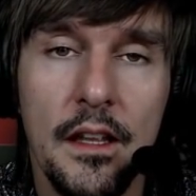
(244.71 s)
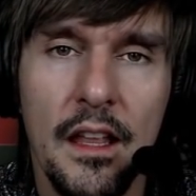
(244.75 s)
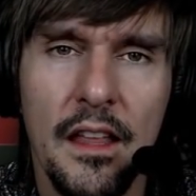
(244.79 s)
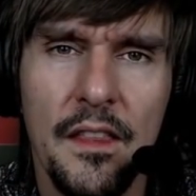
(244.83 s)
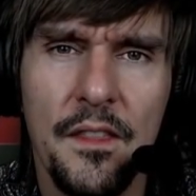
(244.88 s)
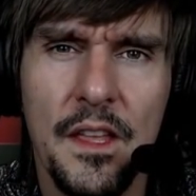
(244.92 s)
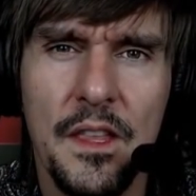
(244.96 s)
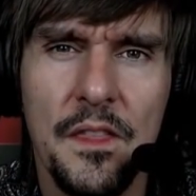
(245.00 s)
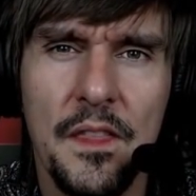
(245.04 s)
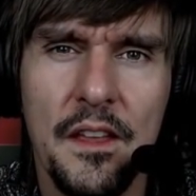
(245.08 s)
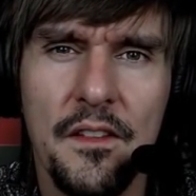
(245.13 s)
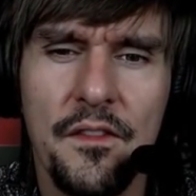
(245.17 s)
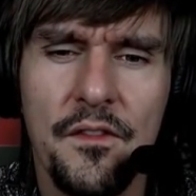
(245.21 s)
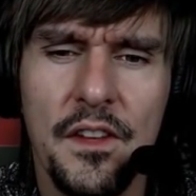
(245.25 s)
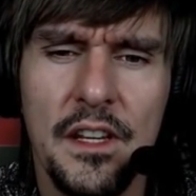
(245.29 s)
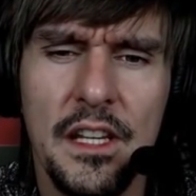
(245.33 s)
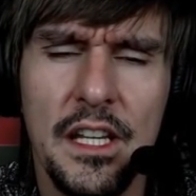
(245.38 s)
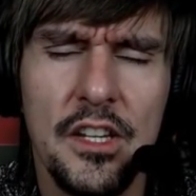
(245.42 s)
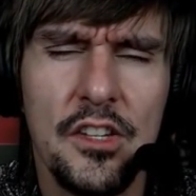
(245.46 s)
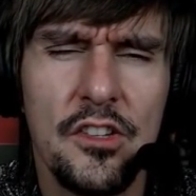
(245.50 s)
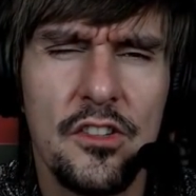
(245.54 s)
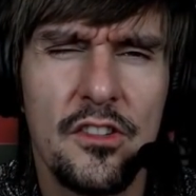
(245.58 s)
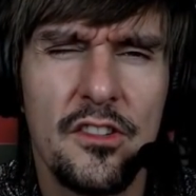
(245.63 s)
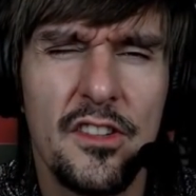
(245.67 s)
I think they
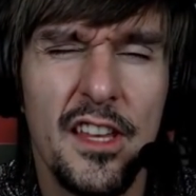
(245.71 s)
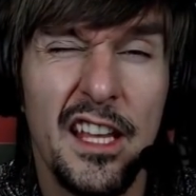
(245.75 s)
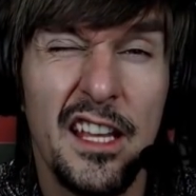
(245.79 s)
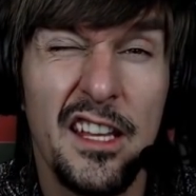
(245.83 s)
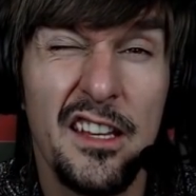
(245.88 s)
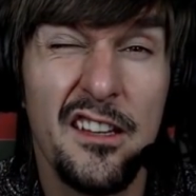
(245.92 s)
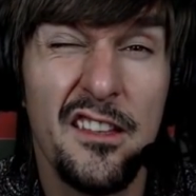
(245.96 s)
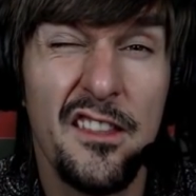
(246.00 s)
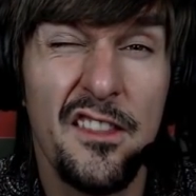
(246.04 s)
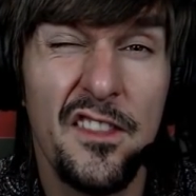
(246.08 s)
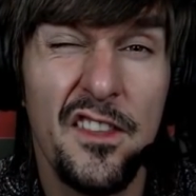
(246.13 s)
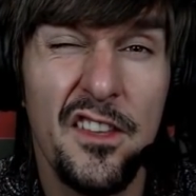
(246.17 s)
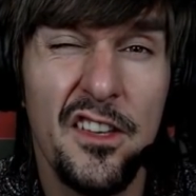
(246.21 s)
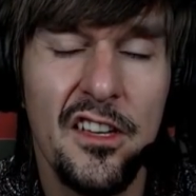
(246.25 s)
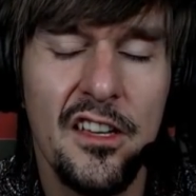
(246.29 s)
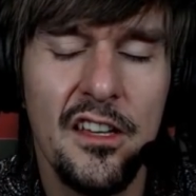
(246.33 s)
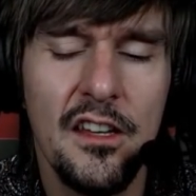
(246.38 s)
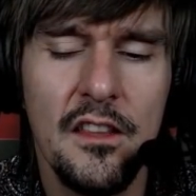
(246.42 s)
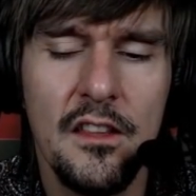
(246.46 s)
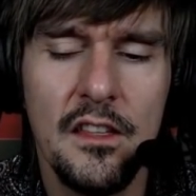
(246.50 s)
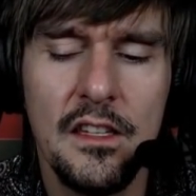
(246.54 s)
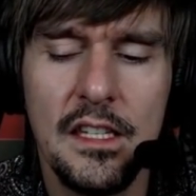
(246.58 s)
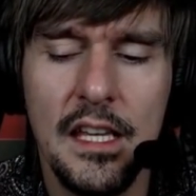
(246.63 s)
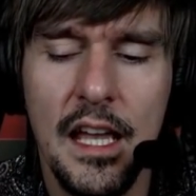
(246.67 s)
finished 2nd and 3rd
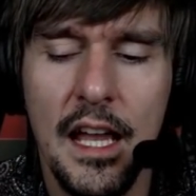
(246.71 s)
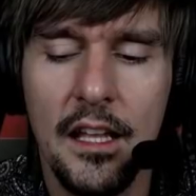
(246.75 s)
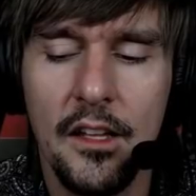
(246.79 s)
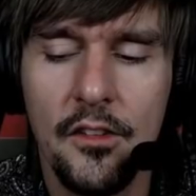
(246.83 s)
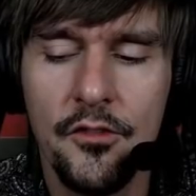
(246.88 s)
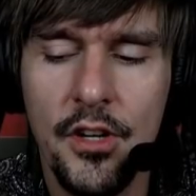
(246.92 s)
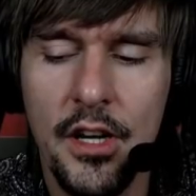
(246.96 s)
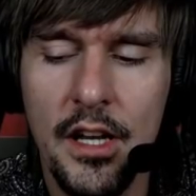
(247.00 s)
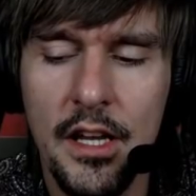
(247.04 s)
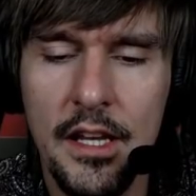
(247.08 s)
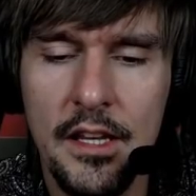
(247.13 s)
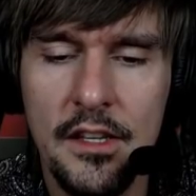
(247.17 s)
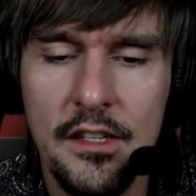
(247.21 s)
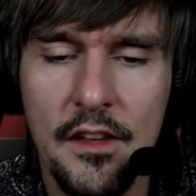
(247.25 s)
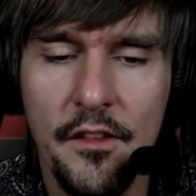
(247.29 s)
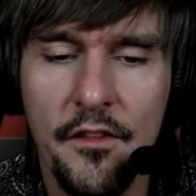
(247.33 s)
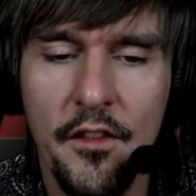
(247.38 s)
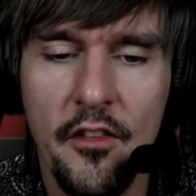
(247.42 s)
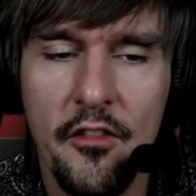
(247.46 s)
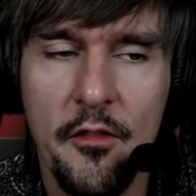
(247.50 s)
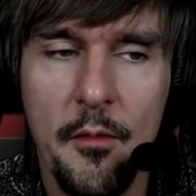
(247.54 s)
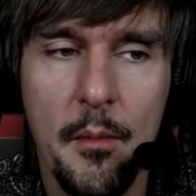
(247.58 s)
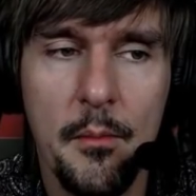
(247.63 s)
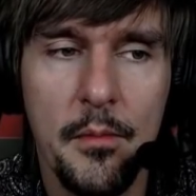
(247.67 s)
in the title race, if I
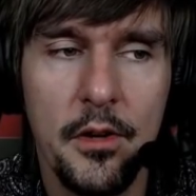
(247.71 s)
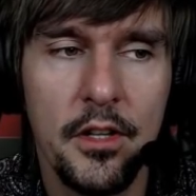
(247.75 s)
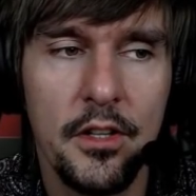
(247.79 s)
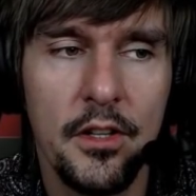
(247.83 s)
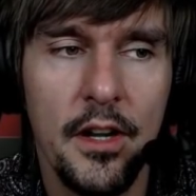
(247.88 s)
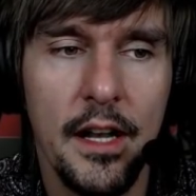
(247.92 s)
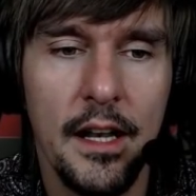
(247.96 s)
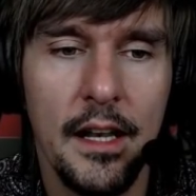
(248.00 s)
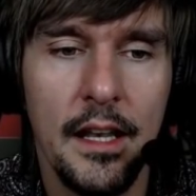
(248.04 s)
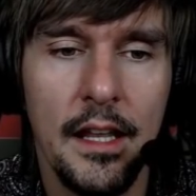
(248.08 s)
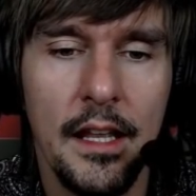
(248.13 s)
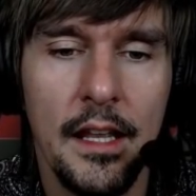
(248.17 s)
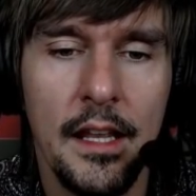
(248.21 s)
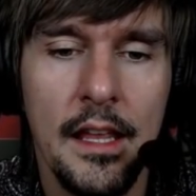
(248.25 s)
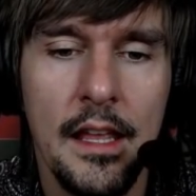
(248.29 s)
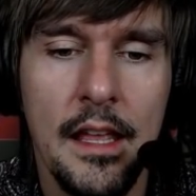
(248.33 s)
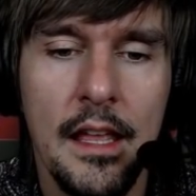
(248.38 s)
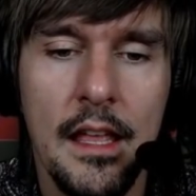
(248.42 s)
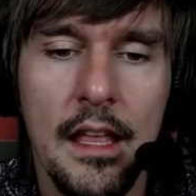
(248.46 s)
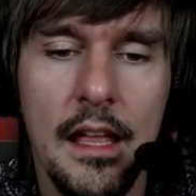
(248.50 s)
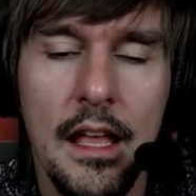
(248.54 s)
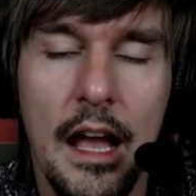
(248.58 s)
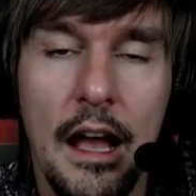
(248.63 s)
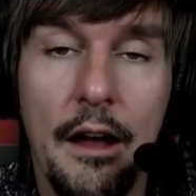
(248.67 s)
remember correctly.
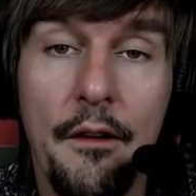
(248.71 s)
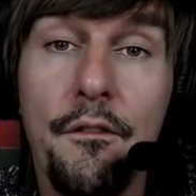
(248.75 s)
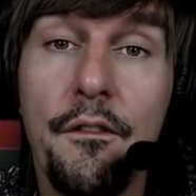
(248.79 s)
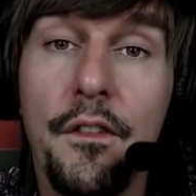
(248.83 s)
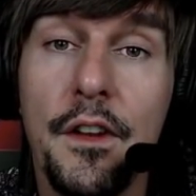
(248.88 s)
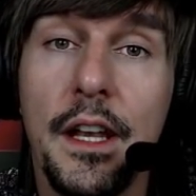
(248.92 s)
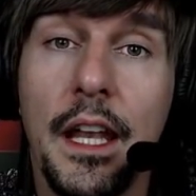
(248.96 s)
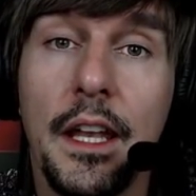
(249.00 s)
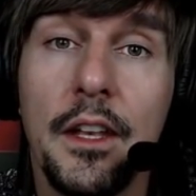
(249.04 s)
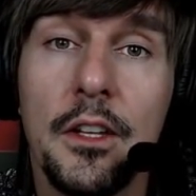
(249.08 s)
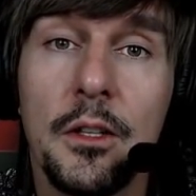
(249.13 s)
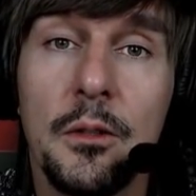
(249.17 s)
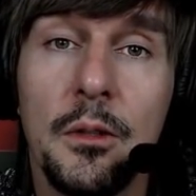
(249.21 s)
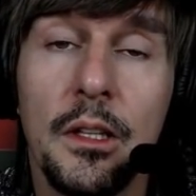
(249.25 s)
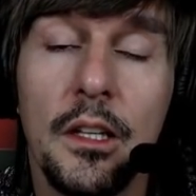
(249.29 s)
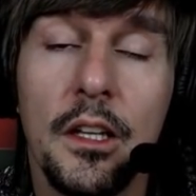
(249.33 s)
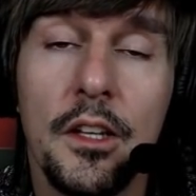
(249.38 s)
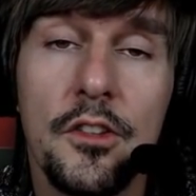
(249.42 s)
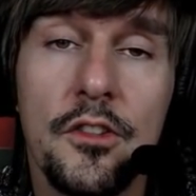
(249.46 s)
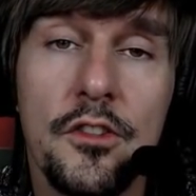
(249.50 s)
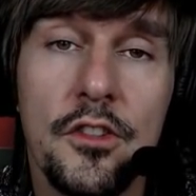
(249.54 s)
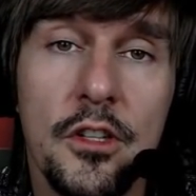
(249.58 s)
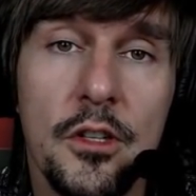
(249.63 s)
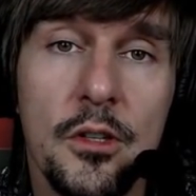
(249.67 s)
And Fernando
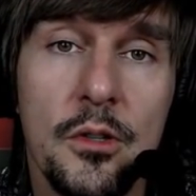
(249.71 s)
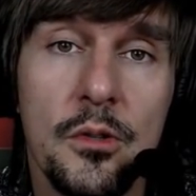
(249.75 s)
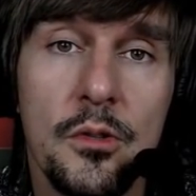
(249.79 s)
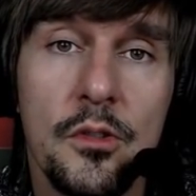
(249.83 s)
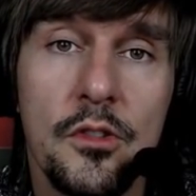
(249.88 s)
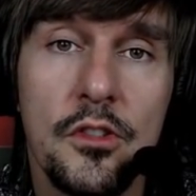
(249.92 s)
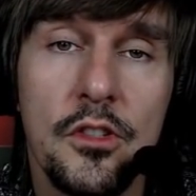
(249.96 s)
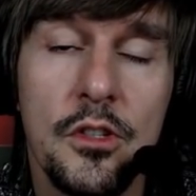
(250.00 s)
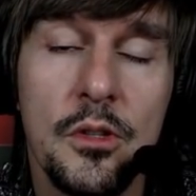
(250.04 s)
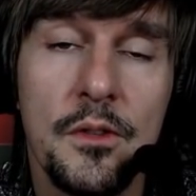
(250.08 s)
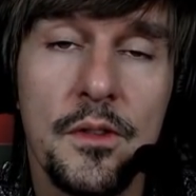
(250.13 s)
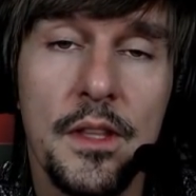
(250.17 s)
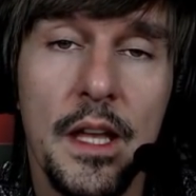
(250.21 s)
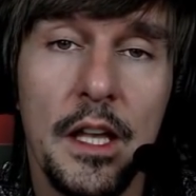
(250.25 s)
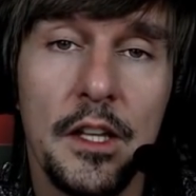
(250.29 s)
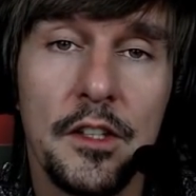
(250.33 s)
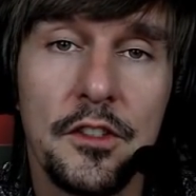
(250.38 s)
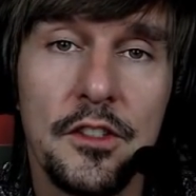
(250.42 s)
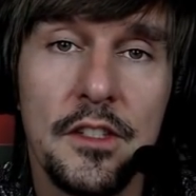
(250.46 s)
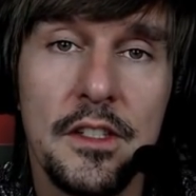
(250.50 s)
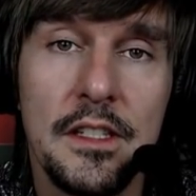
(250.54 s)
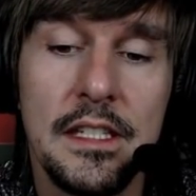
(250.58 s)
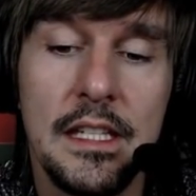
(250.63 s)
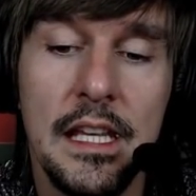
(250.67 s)
Alonso's
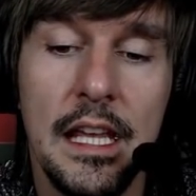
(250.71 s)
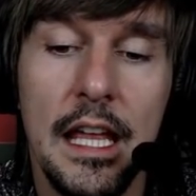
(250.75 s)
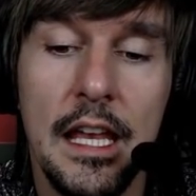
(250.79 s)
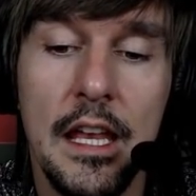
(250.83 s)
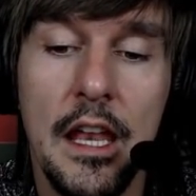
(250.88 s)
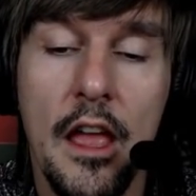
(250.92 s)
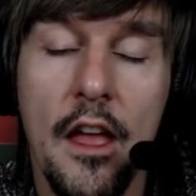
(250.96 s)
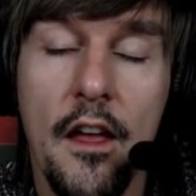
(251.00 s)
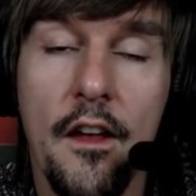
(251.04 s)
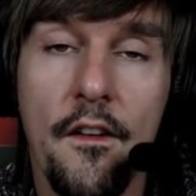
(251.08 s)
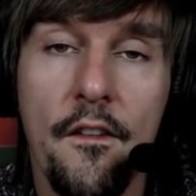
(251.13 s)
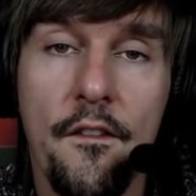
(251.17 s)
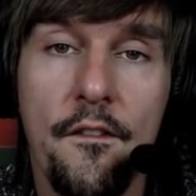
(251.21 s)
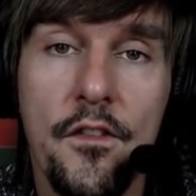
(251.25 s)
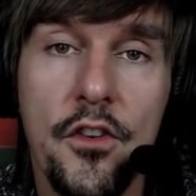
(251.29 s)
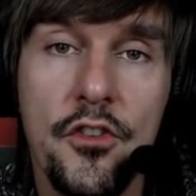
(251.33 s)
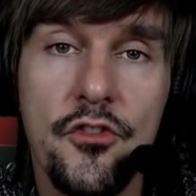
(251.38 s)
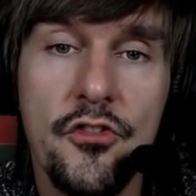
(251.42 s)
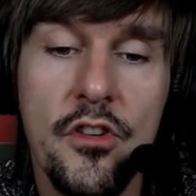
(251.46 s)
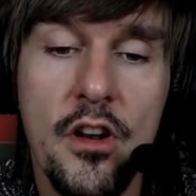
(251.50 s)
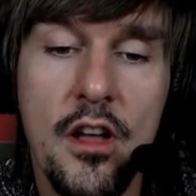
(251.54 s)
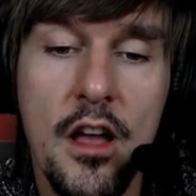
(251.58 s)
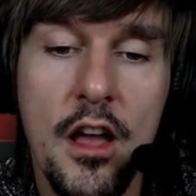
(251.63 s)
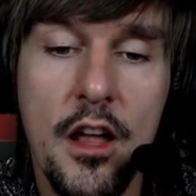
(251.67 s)
2010
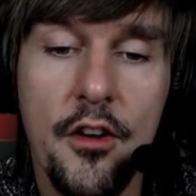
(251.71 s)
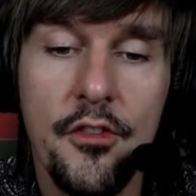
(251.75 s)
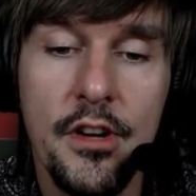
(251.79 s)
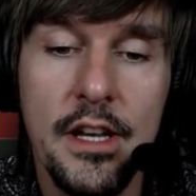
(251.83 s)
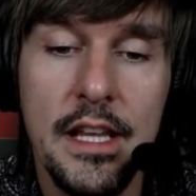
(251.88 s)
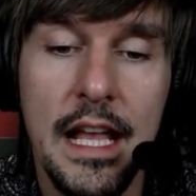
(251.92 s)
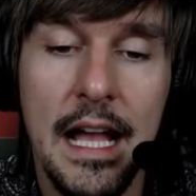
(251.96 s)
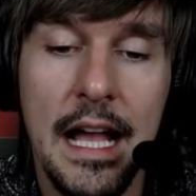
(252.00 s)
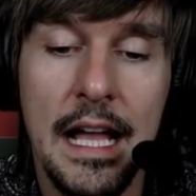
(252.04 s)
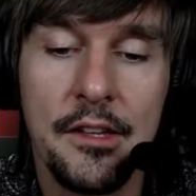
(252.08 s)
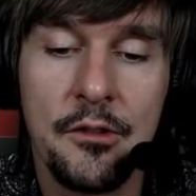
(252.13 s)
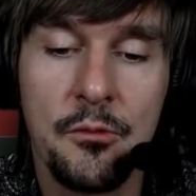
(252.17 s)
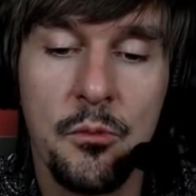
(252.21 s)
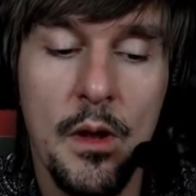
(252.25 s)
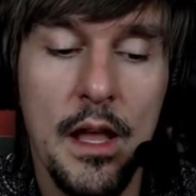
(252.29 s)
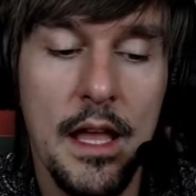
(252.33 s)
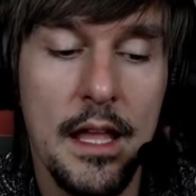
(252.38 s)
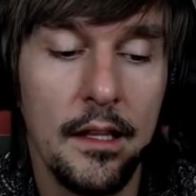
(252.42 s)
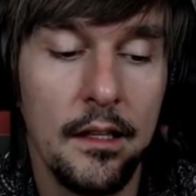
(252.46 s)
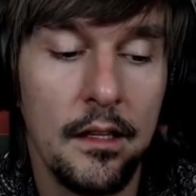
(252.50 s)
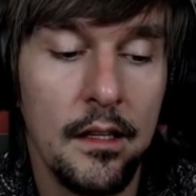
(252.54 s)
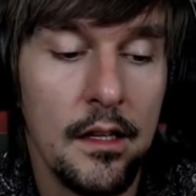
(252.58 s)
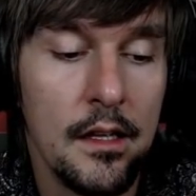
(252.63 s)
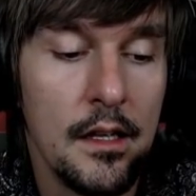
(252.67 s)
Ferrari as
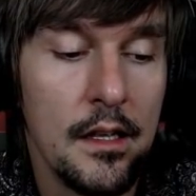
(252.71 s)
well.